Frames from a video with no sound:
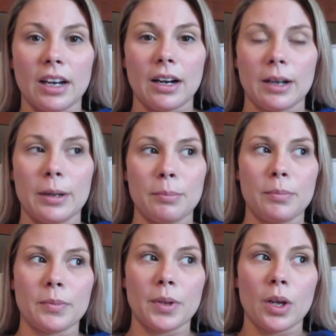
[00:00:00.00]

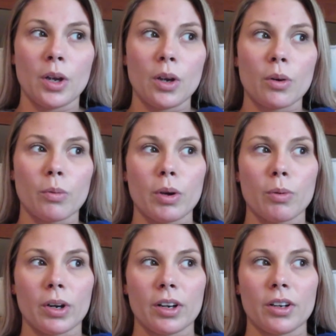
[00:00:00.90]
Um, we
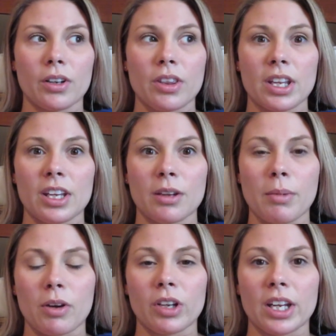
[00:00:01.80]
were thinking
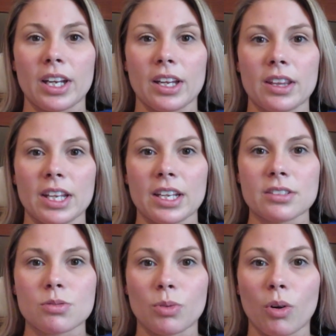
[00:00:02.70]
about getting
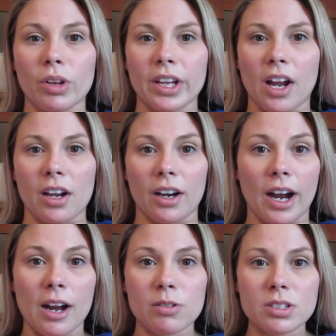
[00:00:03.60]
things rolling on our
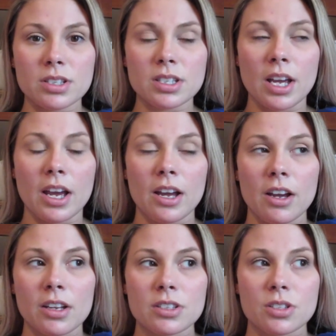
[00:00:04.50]
house
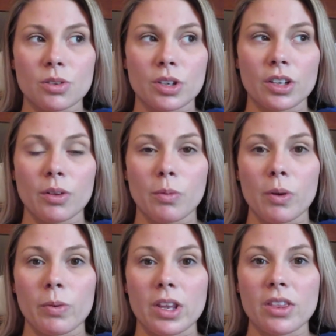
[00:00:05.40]
sooner than
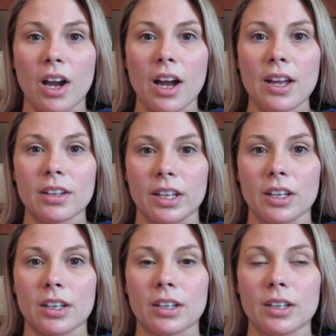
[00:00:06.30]
what we thought,
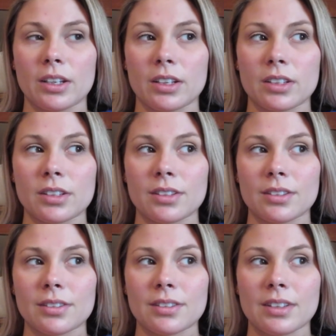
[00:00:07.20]
like,
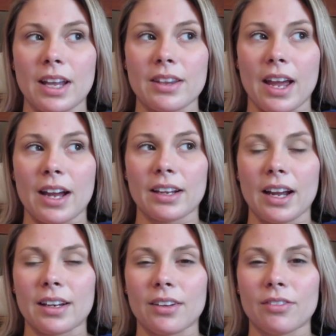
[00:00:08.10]
and that
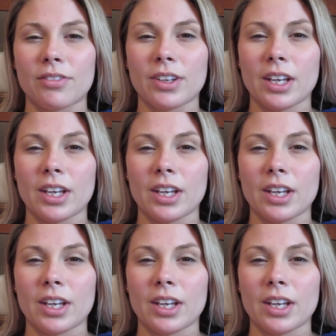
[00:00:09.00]
kind of,